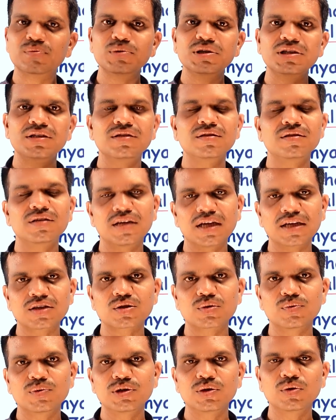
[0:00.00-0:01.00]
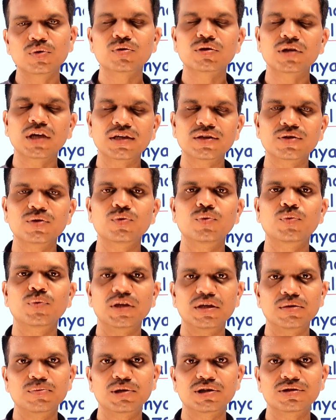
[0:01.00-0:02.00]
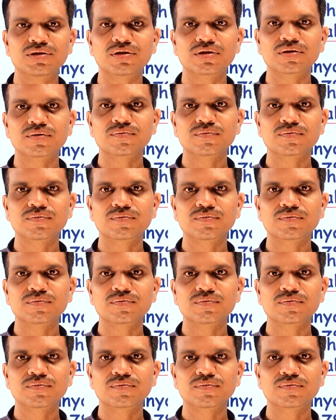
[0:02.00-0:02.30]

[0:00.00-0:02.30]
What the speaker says: meet in the next video. Thank you very much.